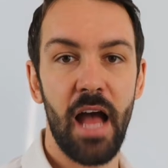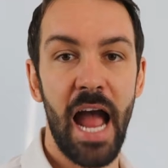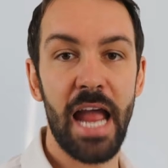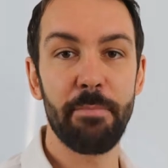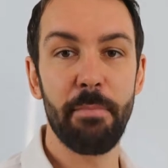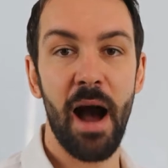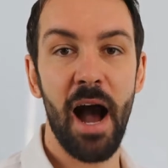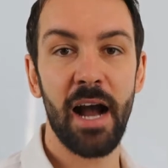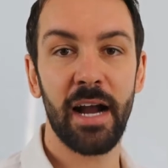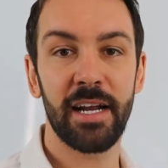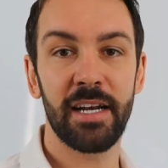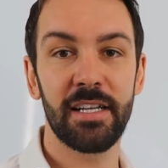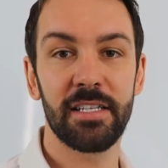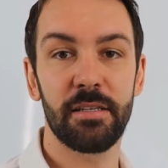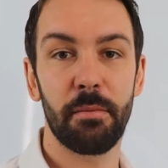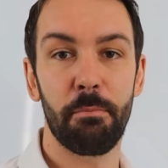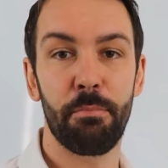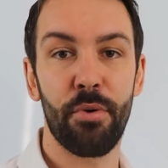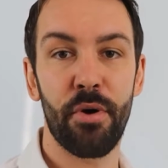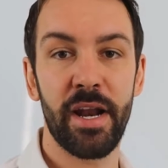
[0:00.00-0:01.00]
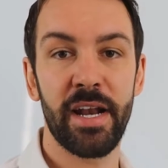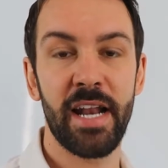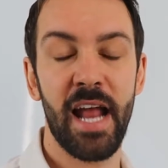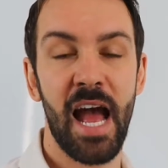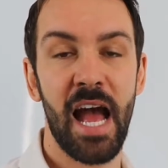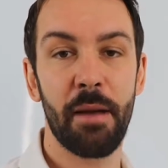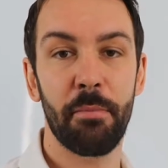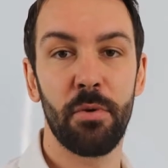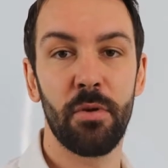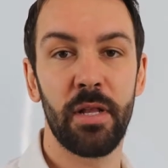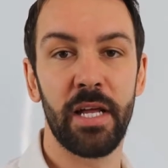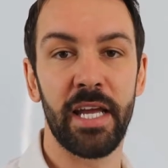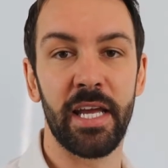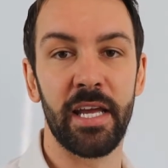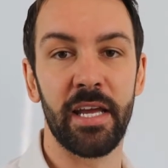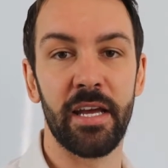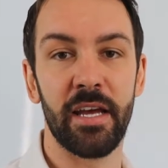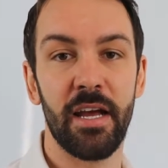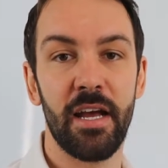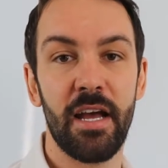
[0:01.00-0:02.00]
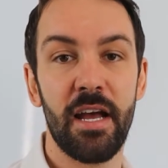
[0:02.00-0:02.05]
Hey marketers, Bren Hamill here.